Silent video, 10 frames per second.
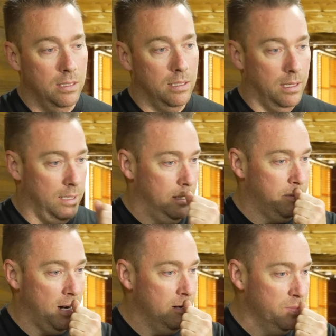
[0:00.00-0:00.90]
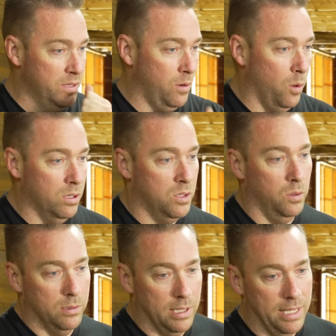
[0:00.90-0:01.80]
probably remove the oil
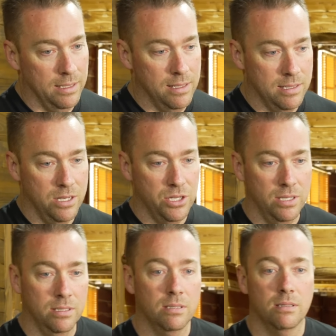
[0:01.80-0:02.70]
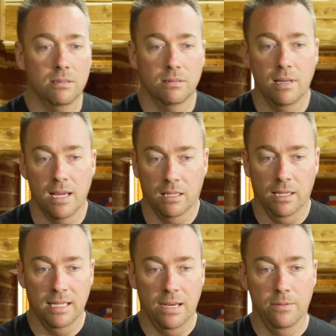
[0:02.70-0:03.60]
cooler again on this engine and
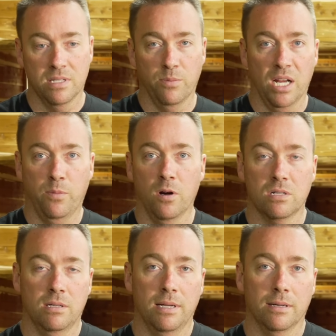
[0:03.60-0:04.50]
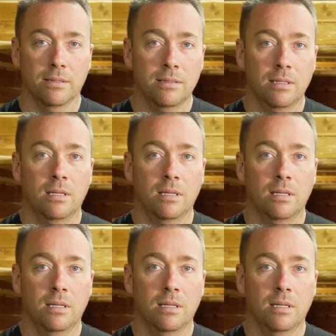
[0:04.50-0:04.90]
clean it out with some brake parts cleaner.